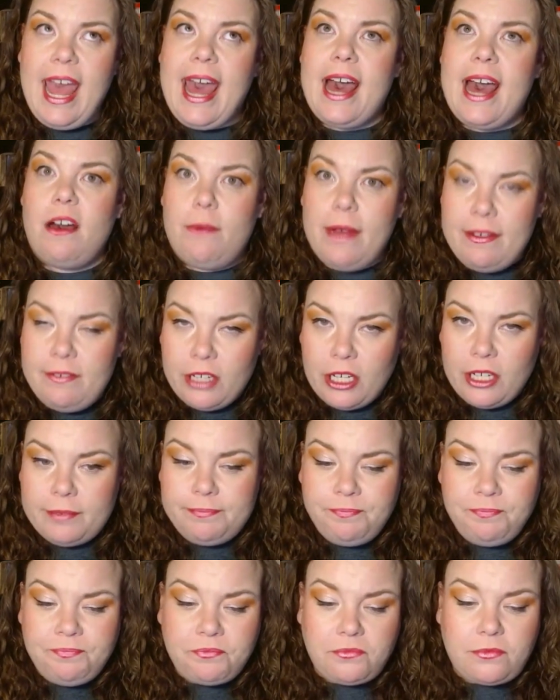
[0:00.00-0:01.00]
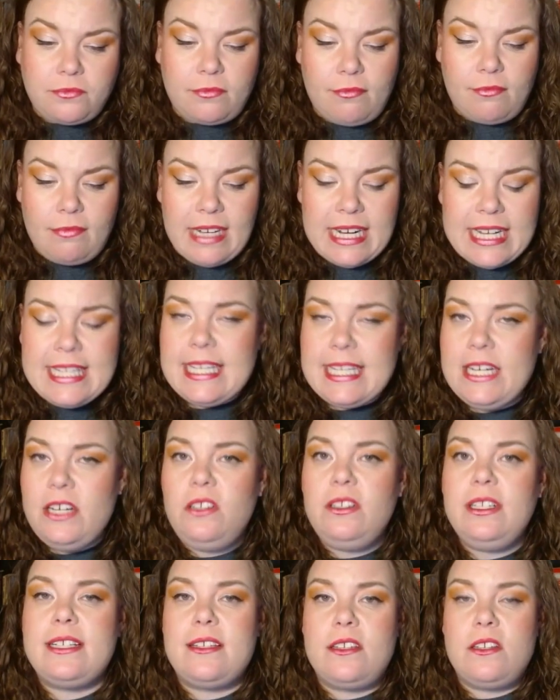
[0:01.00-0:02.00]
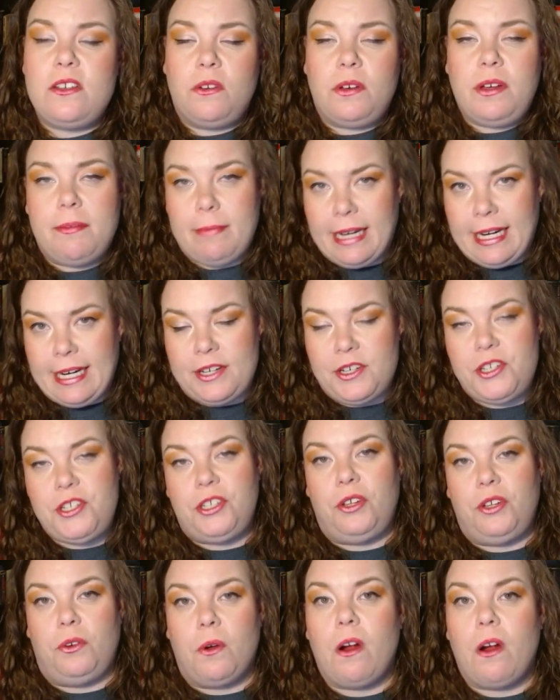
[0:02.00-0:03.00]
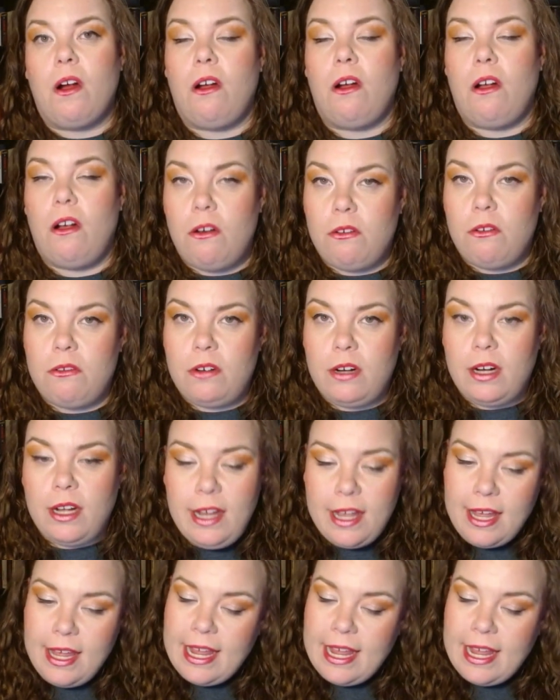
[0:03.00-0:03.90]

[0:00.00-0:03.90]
However, Zinel is so committed to her own